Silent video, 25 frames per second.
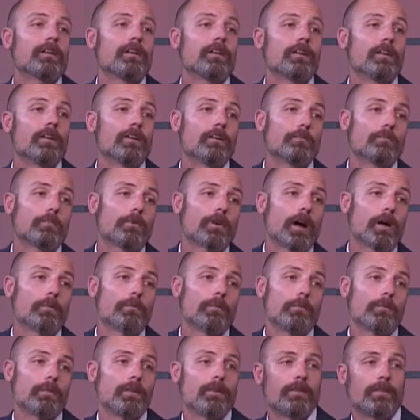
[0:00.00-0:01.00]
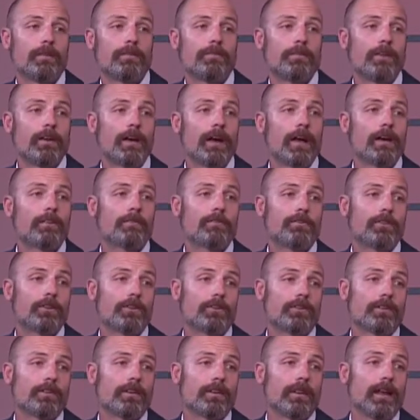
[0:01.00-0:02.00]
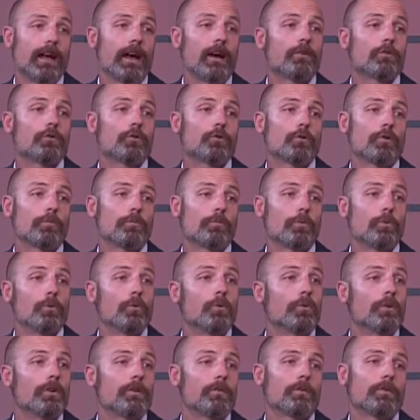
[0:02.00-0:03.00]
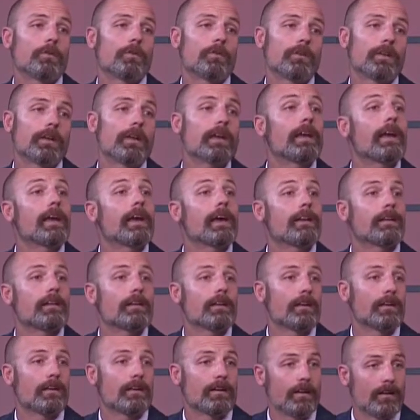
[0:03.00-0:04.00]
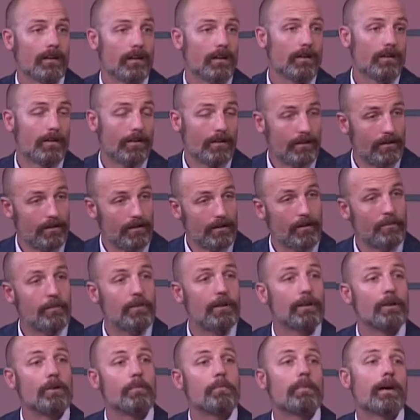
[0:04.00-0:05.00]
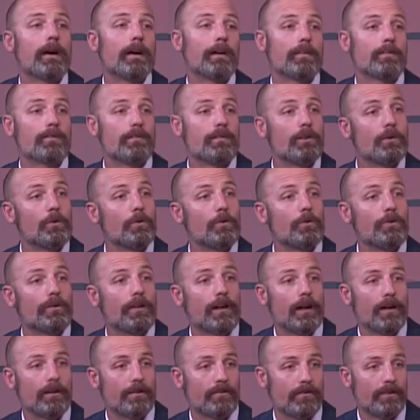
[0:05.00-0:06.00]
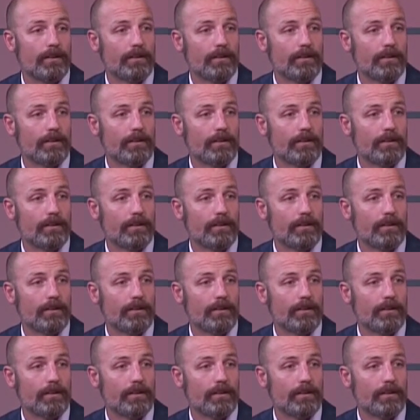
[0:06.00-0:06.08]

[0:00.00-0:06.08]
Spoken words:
You know, the problem is if you have just an outdoor pool, you would only get a limited amount of use out of it.